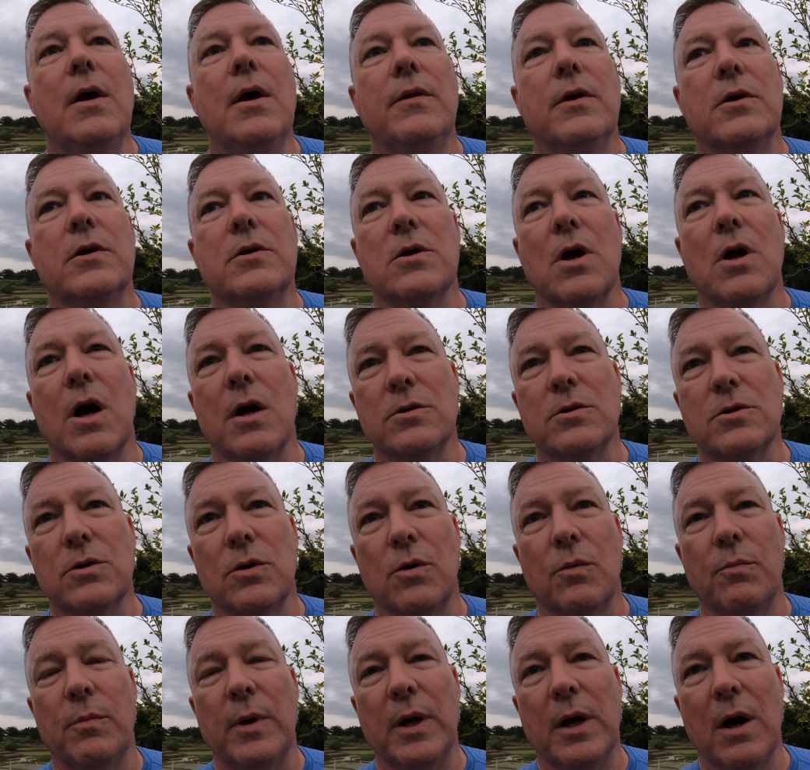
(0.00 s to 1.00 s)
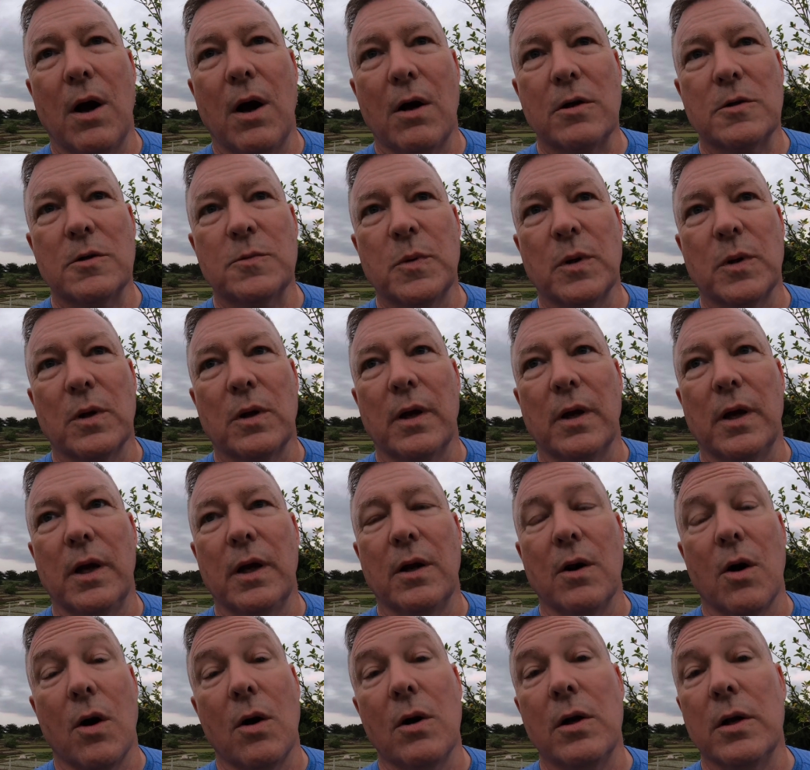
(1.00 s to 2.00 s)
There's also a big hospital
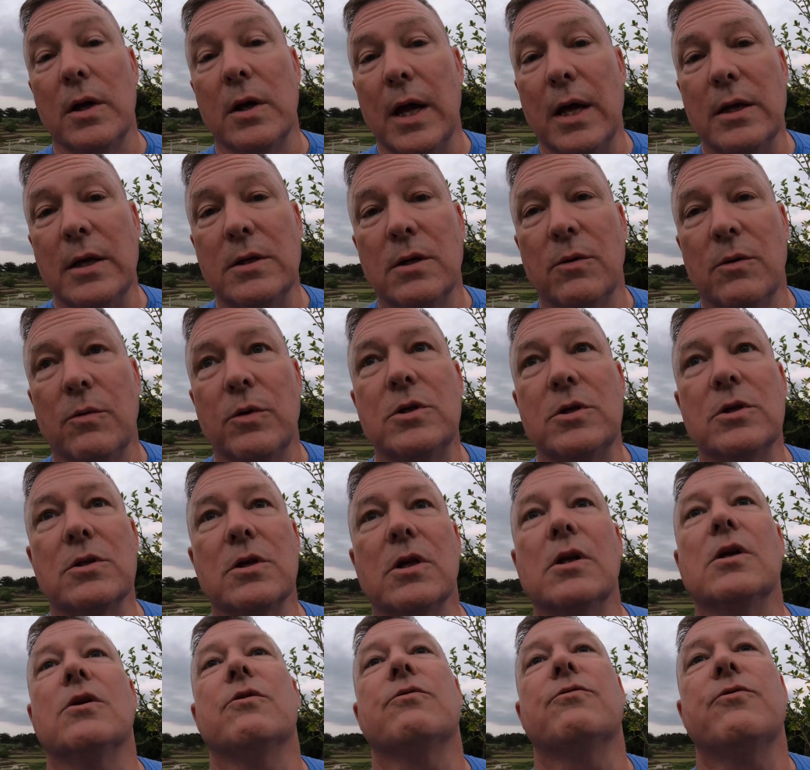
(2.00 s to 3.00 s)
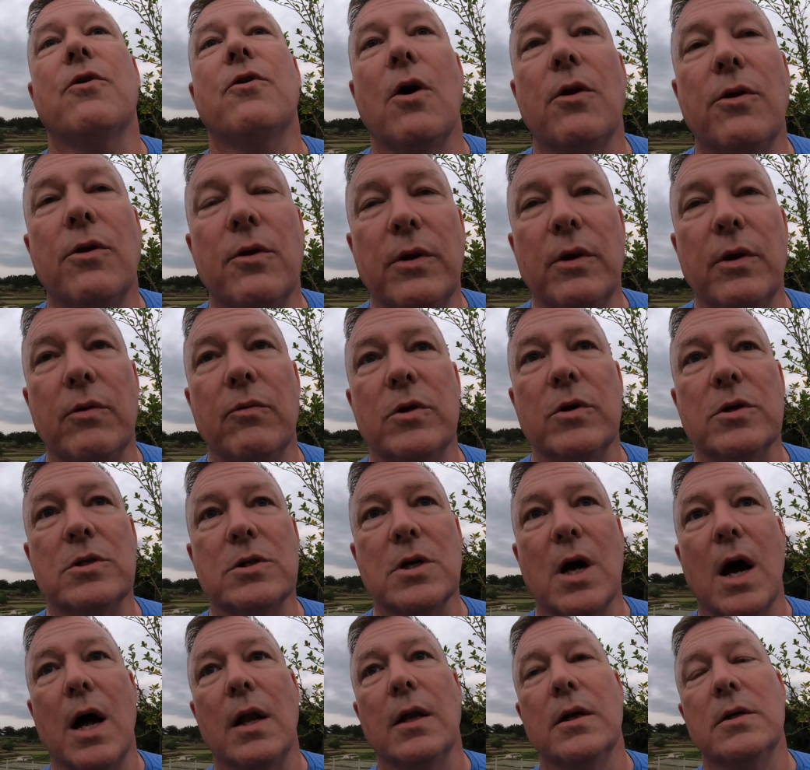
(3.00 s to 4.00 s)
in Urdaneta, which is a little farther than
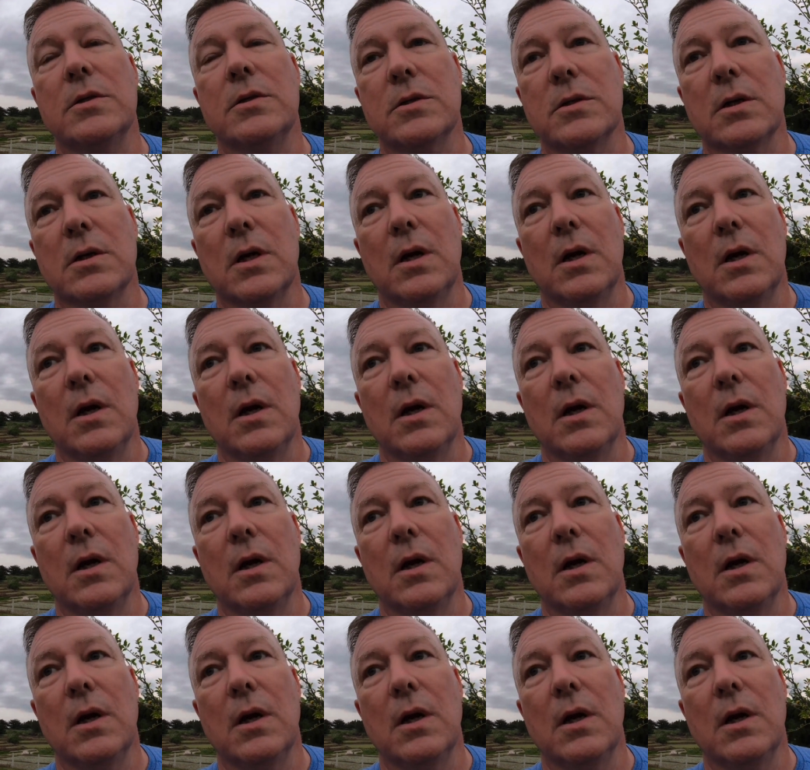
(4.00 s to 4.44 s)
Rosales.